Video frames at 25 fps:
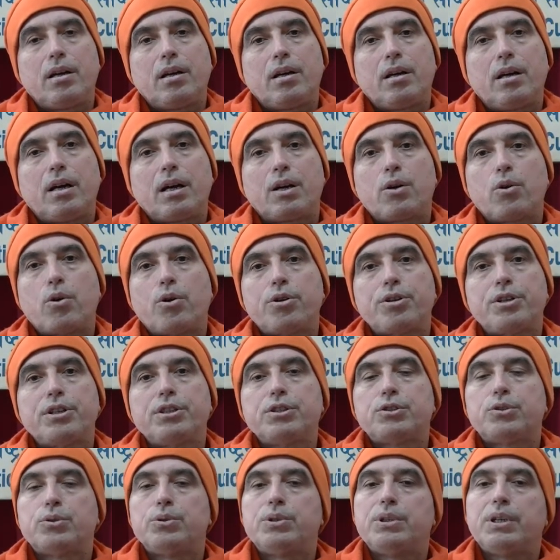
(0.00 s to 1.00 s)

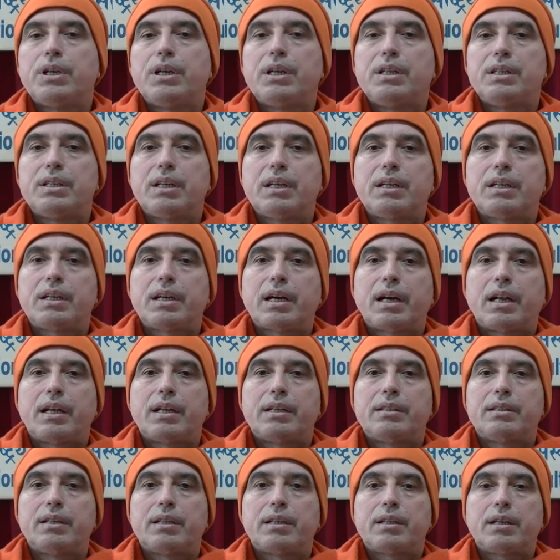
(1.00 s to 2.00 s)
according to the Indian
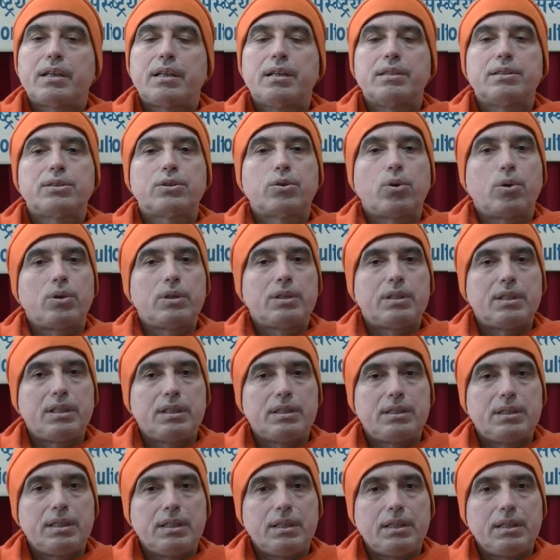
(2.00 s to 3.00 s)
calendar is called
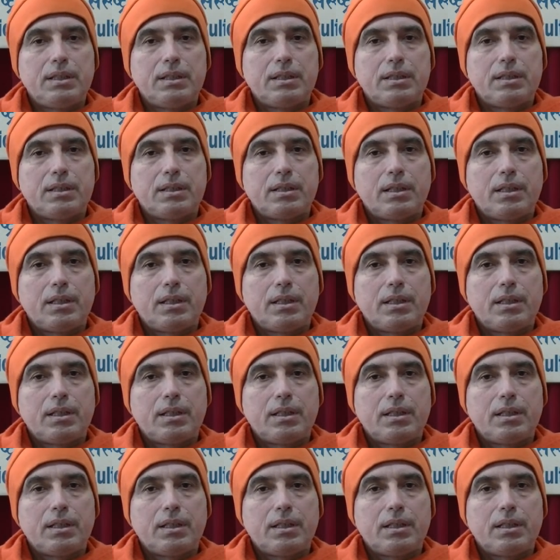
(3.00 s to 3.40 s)
Tithi,